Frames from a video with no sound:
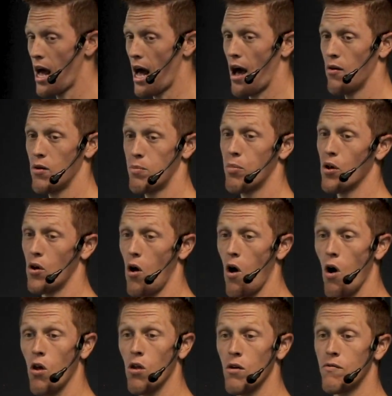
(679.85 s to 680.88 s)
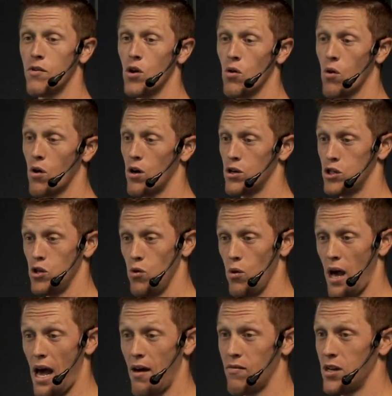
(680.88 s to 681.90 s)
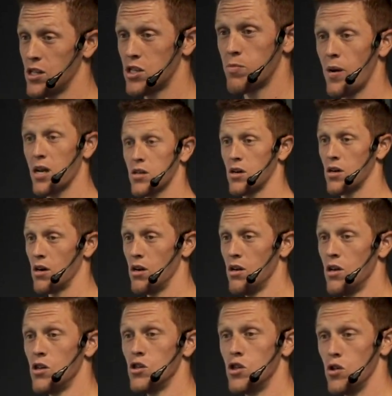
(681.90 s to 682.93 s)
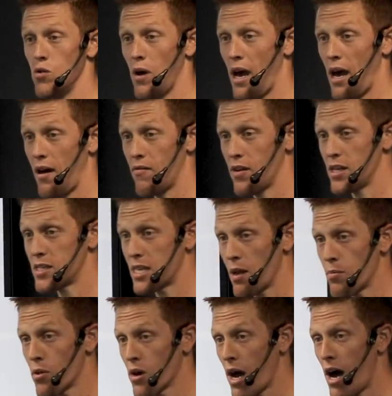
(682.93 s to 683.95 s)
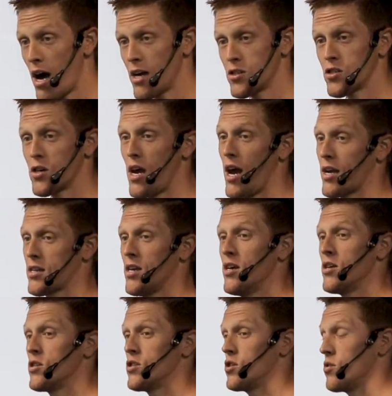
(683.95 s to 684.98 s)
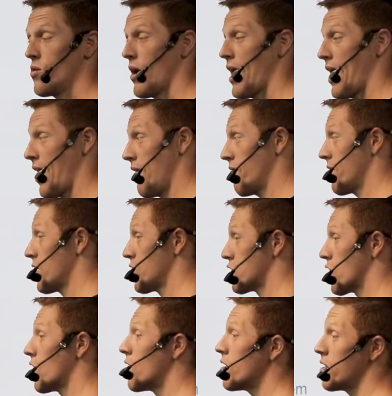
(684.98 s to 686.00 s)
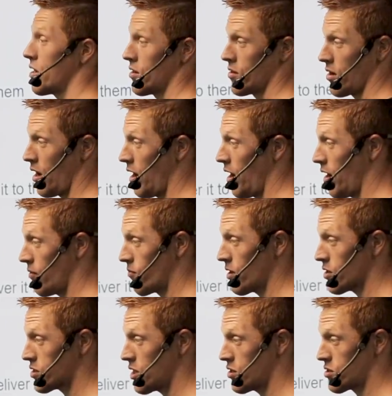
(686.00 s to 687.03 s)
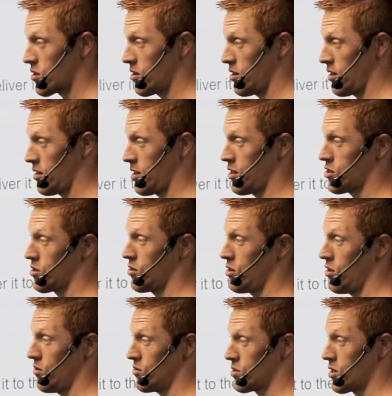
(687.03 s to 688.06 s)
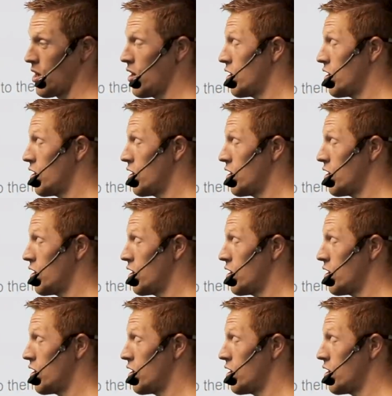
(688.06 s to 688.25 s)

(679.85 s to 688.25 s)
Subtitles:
I would put all of your, do you have an inspector? Do you have a sample contract? Do you have an attorney, a real estate attorney that they should use?